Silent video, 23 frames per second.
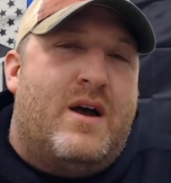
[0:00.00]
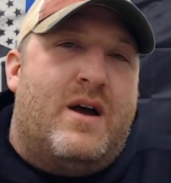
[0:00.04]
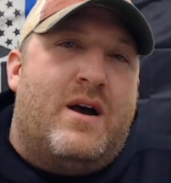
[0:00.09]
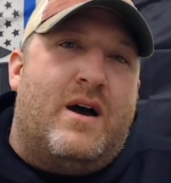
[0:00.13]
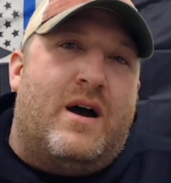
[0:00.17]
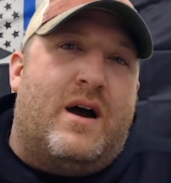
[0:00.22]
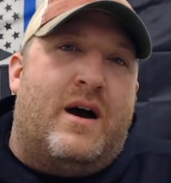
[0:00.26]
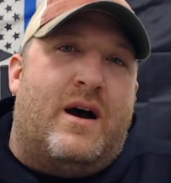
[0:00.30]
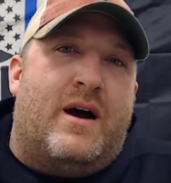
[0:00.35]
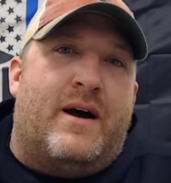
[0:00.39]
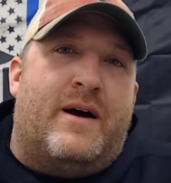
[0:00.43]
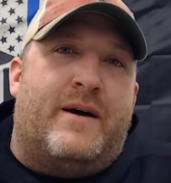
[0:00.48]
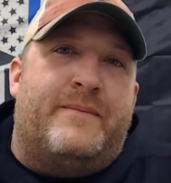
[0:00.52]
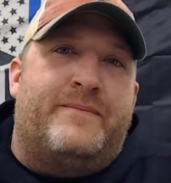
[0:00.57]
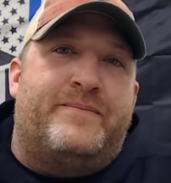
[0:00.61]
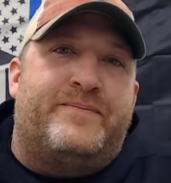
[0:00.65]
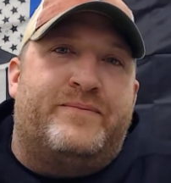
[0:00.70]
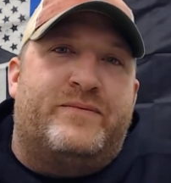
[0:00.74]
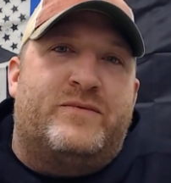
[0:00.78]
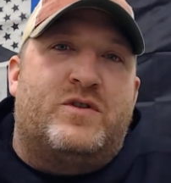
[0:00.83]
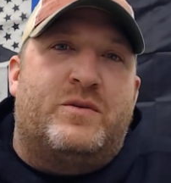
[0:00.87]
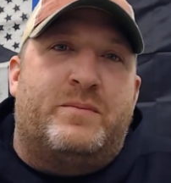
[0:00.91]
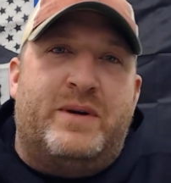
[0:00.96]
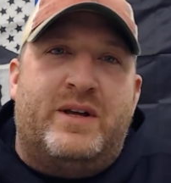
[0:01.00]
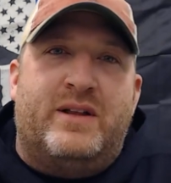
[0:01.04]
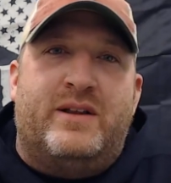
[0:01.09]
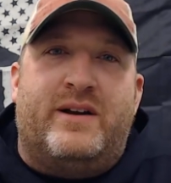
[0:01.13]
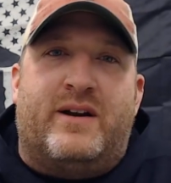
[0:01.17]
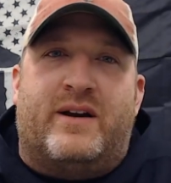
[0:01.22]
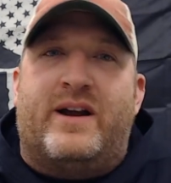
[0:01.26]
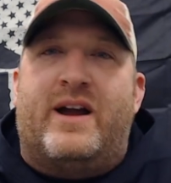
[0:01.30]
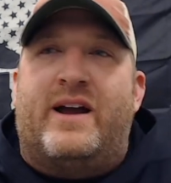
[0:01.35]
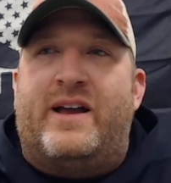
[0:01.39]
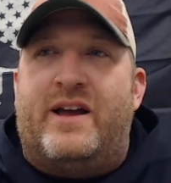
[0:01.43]
So be
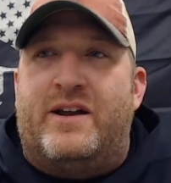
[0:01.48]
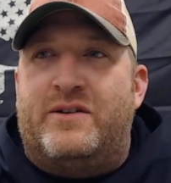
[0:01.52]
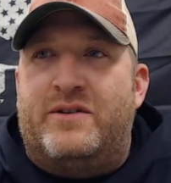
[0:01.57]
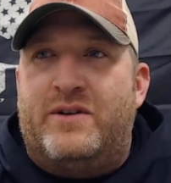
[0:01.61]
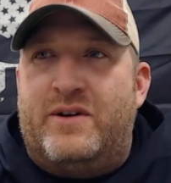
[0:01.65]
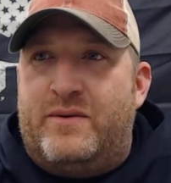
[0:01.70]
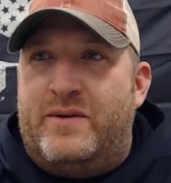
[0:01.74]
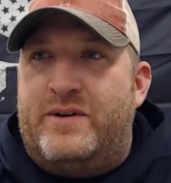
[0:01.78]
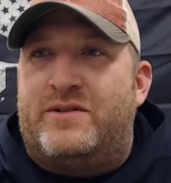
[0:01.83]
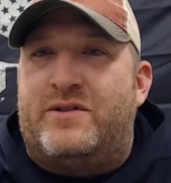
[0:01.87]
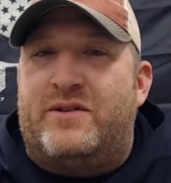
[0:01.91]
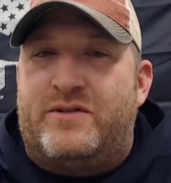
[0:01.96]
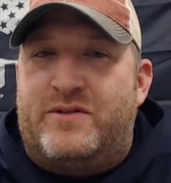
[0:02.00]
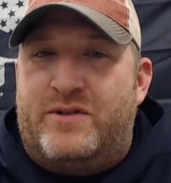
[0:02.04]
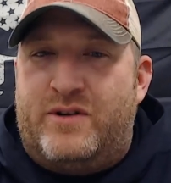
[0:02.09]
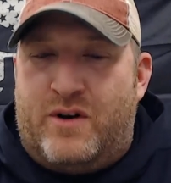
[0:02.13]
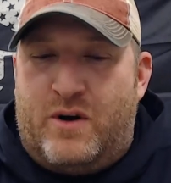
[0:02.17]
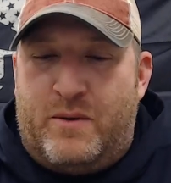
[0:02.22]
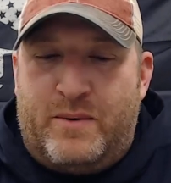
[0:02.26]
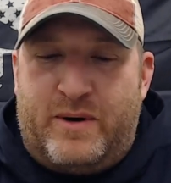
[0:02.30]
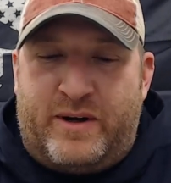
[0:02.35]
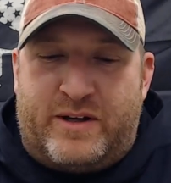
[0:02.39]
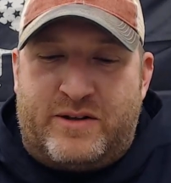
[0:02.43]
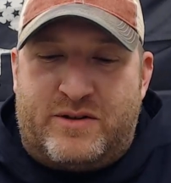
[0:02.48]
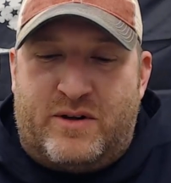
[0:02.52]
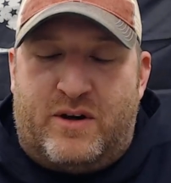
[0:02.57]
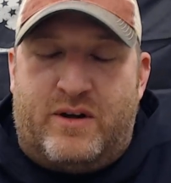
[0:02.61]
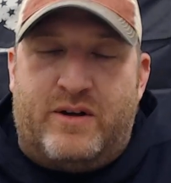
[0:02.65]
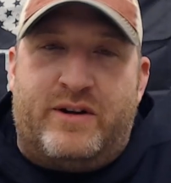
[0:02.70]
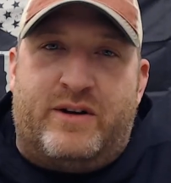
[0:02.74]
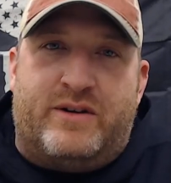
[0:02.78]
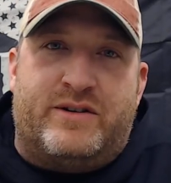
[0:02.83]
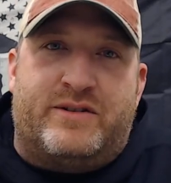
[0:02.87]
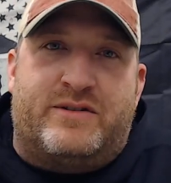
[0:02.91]
leery. Again, do your research, do your homework. It's all
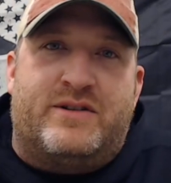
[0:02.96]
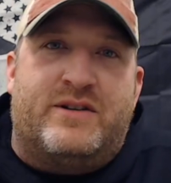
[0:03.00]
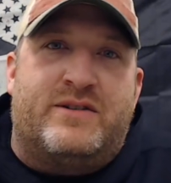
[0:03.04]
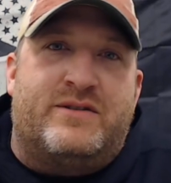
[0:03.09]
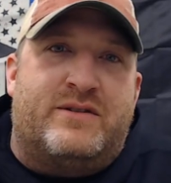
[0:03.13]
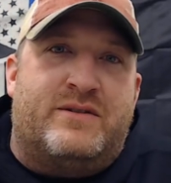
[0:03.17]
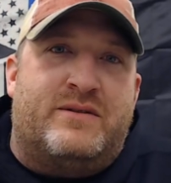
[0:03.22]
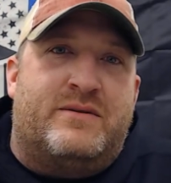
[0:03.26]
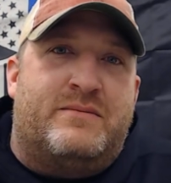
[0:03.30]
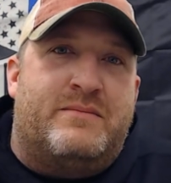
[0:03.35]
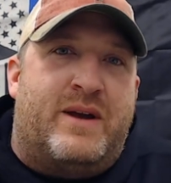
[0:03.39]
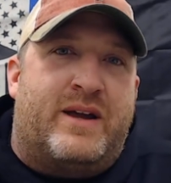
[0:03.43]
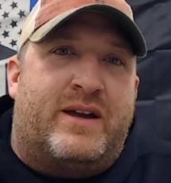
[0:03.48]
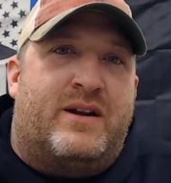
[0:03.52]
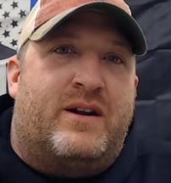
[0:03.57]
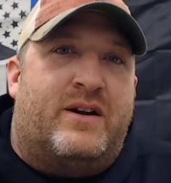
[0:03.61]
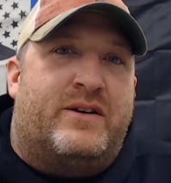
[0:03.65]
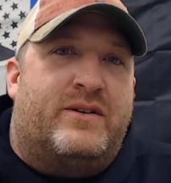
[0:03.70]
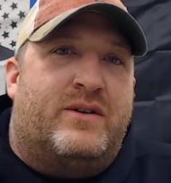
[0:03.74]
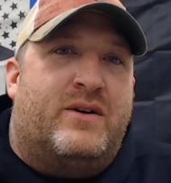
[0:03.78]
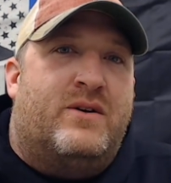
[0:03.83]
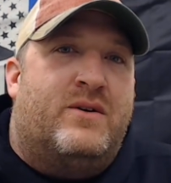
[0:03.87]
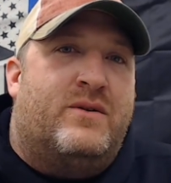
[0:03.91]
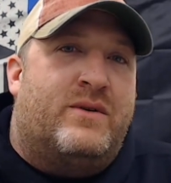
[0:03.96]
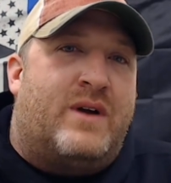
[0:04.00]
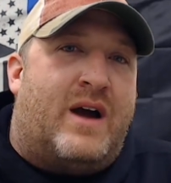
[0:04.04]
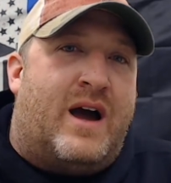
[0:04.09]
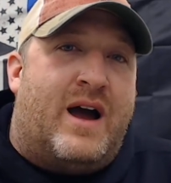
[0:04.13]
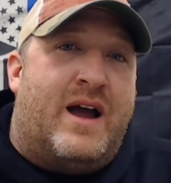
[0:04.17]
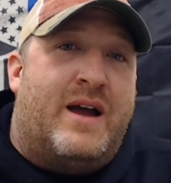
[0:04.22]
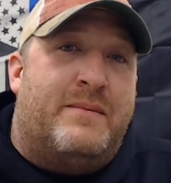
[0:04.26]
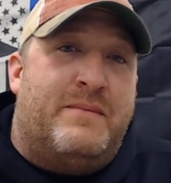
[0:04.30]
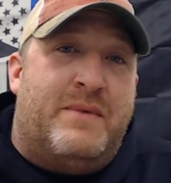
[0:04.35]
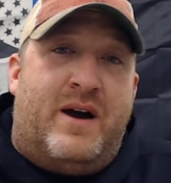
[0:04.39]
your decision. Make it on your own.
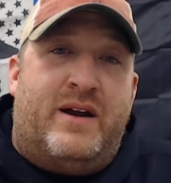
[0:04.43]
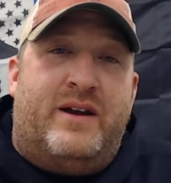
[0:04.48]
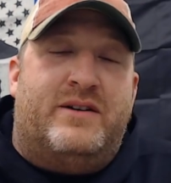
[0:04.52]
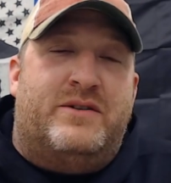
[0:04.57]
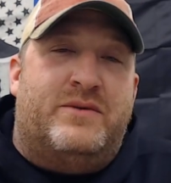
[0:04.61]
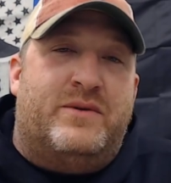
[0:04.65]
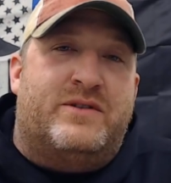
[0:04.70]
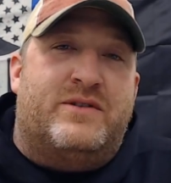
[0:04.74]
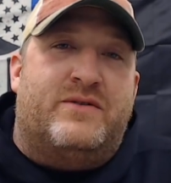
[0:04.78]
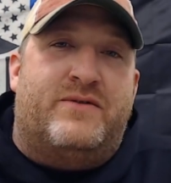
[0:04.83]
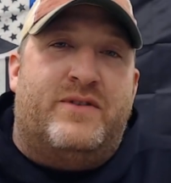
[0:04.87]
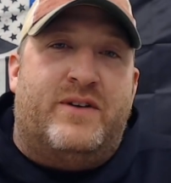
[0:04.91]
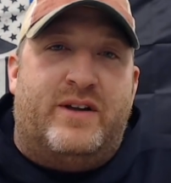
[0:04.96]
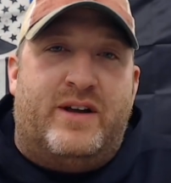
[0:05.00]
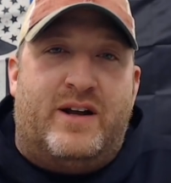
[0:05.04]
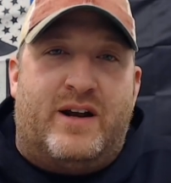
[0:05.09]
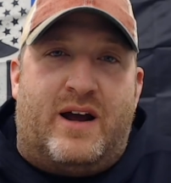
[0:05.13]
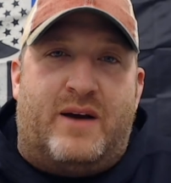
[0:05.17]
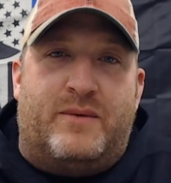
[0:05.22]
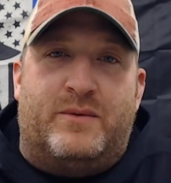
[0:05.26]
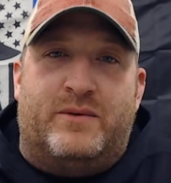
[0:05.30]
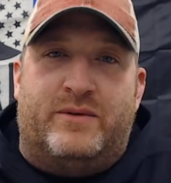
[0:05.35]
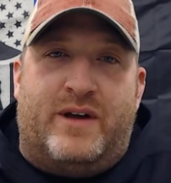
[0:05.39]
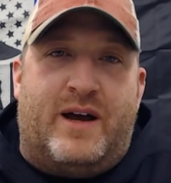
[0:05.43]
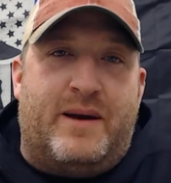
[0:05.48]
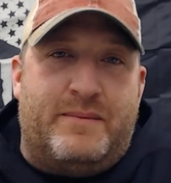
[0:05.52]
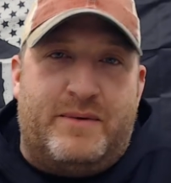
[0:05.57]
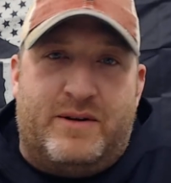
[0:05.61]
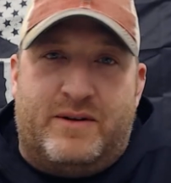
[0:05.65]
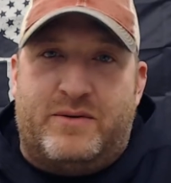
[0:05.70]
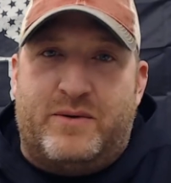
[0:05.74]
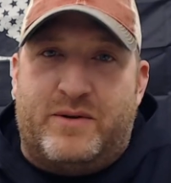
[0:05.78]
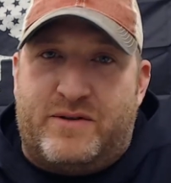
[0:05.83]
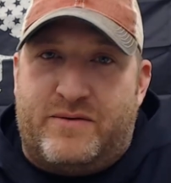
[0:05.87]
I am not a Twitch affiliate. I will not be
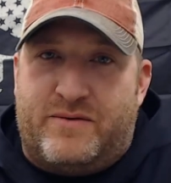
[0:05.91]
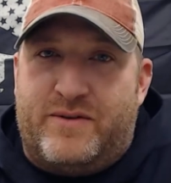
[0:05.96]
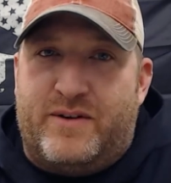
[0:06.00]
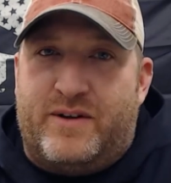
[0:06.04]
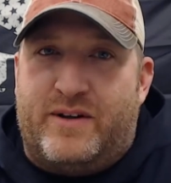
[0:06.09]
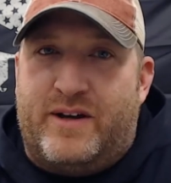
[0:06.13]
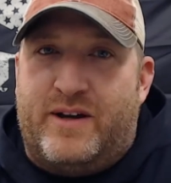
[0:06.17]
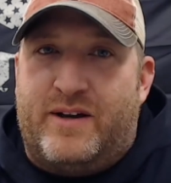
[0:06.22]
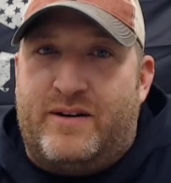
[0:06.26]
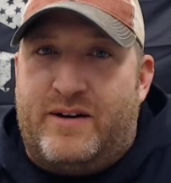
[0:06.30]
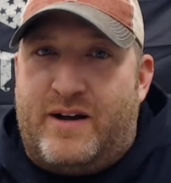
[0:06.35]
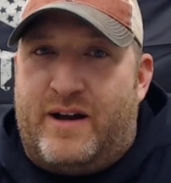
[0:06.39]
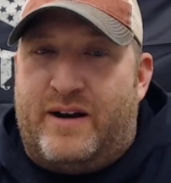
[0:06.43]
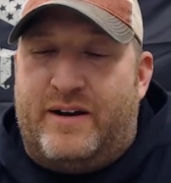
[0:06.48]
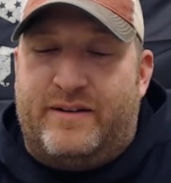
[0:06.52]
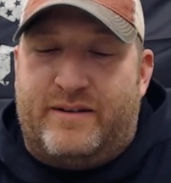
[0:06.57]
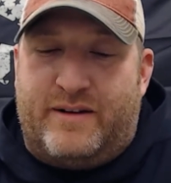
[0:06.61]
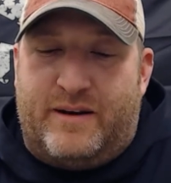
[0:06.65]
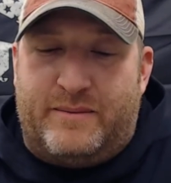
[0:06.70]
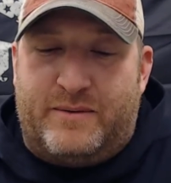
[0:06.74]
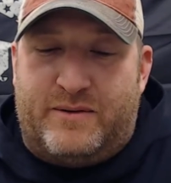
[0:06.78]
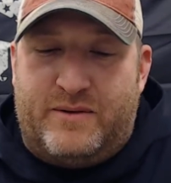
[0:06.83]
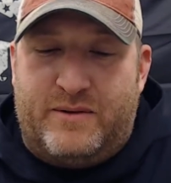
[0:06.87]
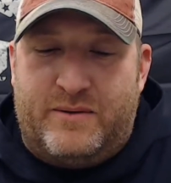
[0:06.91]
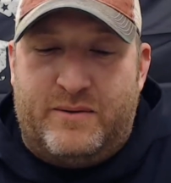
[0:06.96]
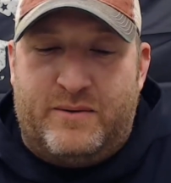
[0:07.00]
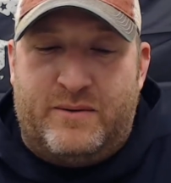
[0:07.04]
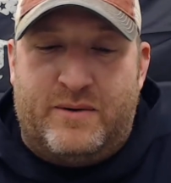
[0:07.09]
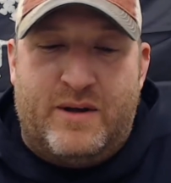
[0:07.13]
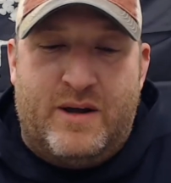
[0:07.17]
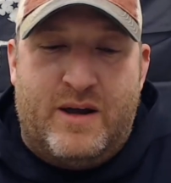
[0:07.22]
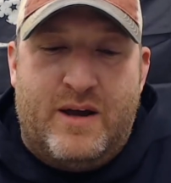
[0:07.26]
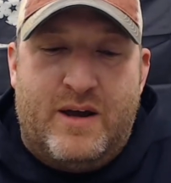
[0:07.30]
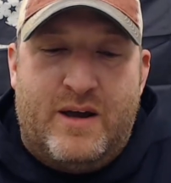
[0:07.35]
a Twitch affiliate, not anytime
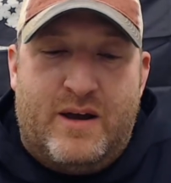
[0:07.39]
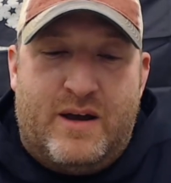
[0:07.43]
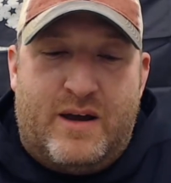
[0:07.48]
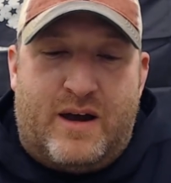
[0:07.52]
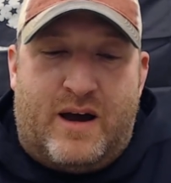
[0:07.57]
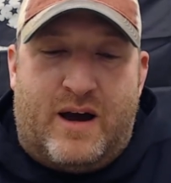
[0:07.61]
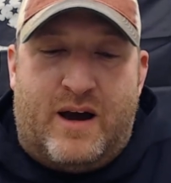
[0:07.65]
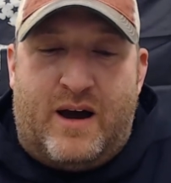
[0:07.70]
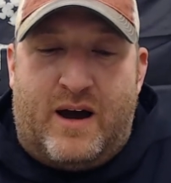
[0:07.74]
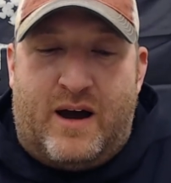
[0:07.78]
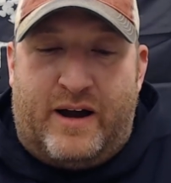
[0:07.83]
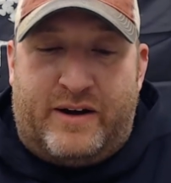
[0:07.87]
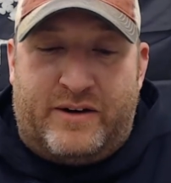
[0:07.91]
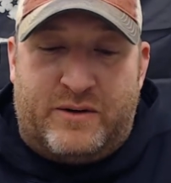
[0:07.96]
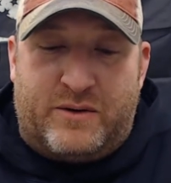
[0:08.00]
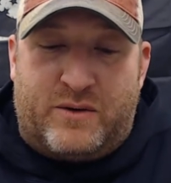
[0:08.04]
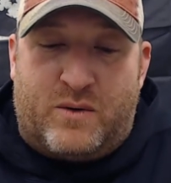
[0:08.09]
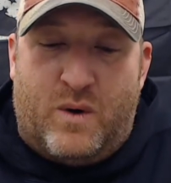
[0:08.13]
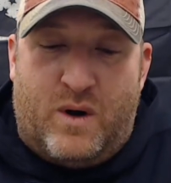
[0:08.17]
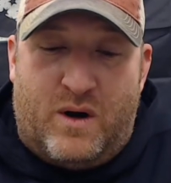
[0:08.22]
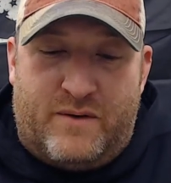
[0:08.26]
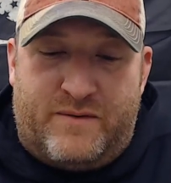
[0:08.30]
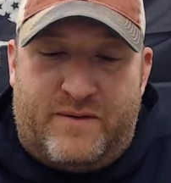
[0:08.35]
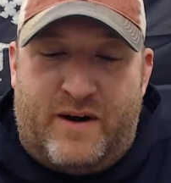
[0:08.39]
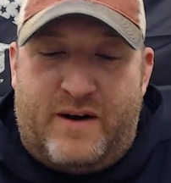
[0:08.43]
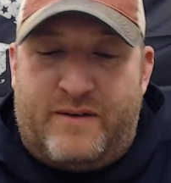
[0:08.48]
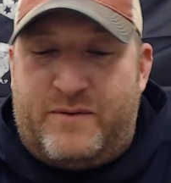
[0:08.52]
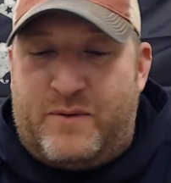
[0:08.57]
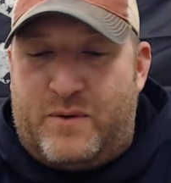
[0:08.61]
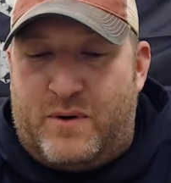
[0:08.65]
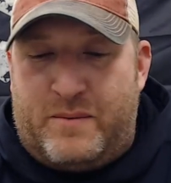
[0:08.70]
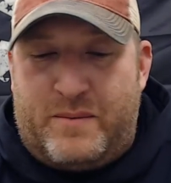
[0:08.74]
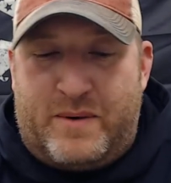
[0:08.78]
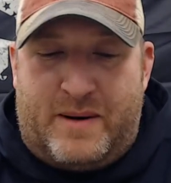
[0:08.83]
soon. I do qualify
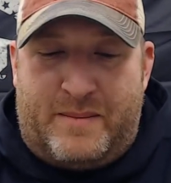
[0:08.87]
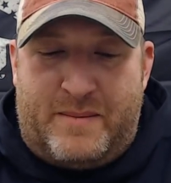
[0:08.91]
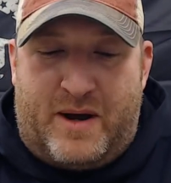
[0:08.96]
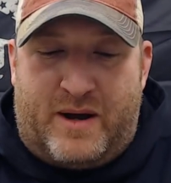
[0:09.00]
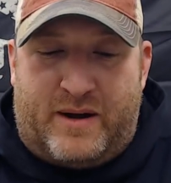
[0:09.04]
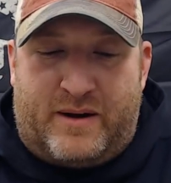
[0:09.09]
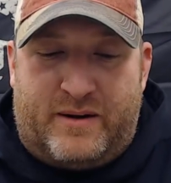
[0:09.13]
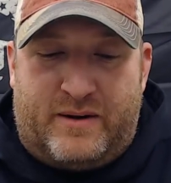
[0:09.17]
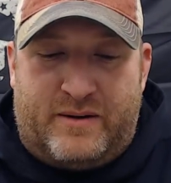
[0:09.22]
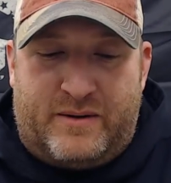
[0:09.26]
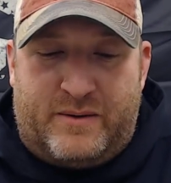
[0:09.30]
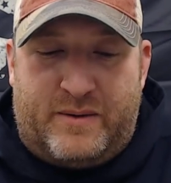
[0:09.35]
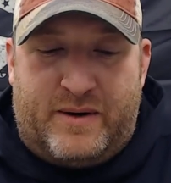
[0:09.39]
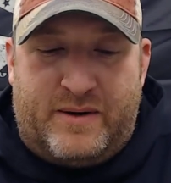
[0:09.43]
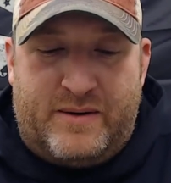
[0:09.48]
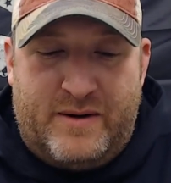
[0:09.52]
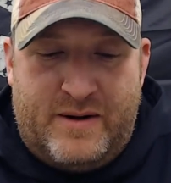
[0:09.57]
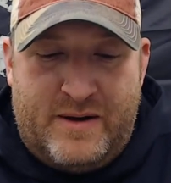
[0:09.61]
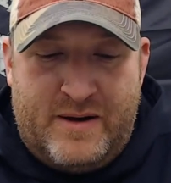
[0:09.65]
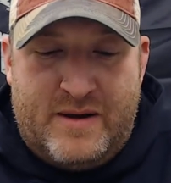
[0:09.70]
for it, but I'm not going to do it.